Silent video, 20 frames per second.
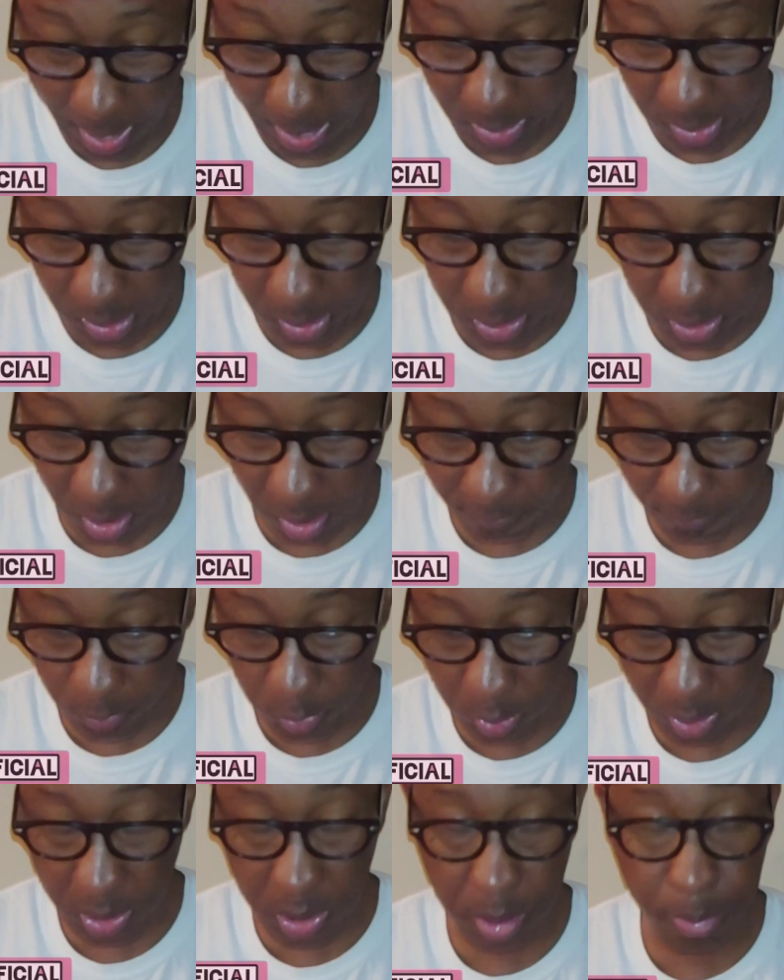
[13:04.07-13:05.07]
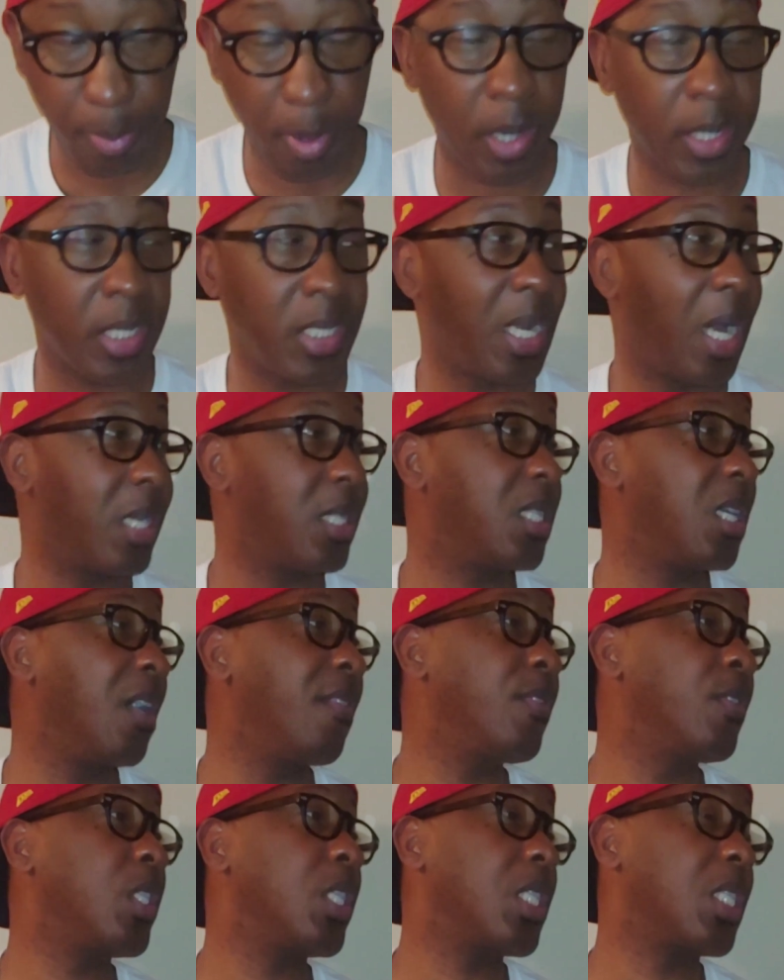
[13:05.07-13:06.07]
at the Devil Dick's party. Now
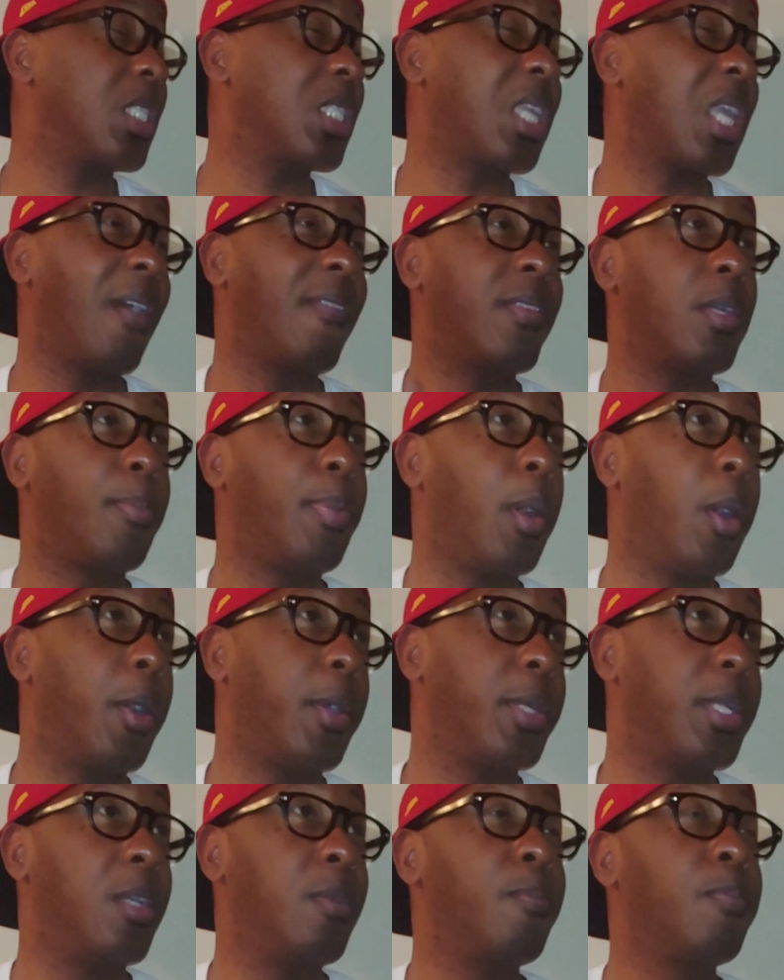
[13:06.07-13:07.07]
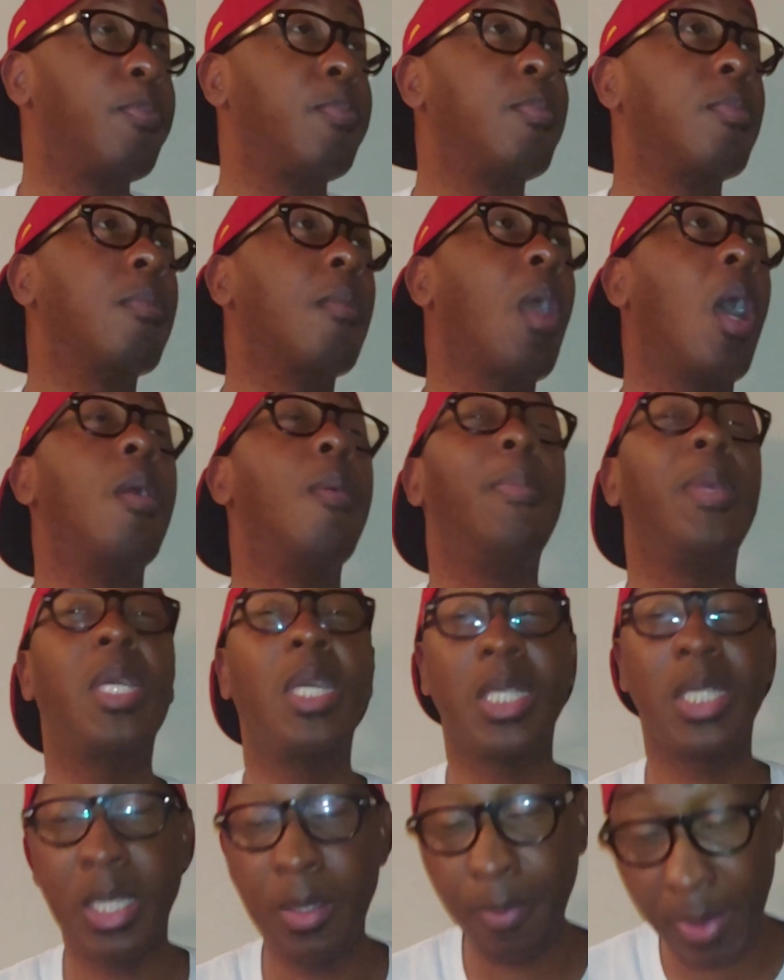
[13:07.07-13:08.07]
Devil Dick is having a party
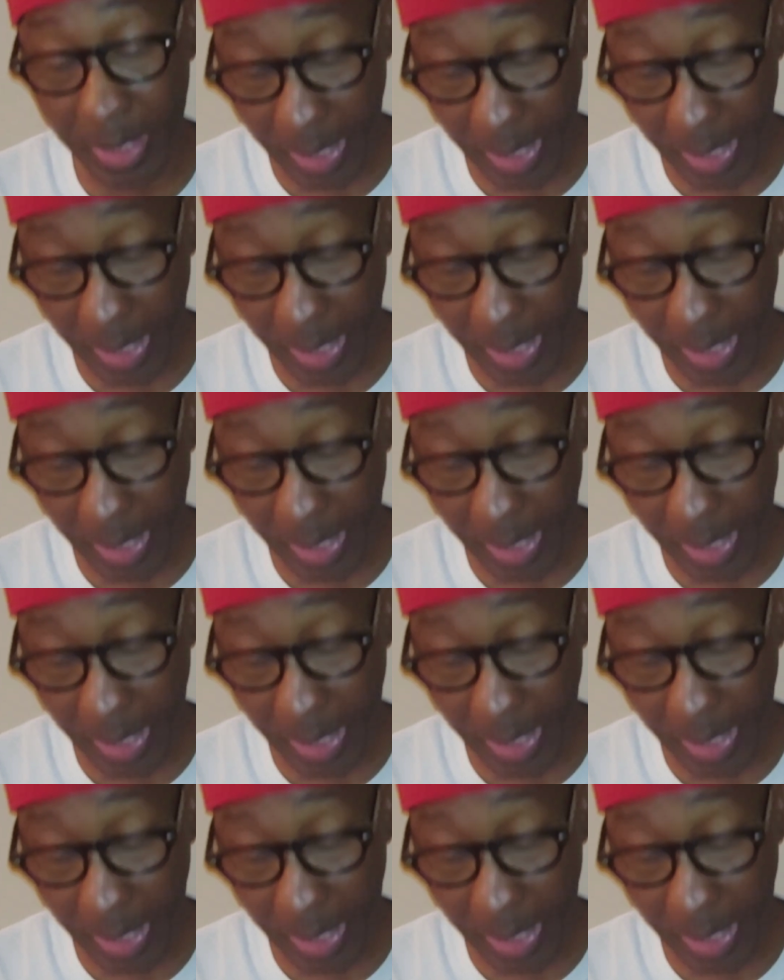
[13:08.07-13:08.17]
because he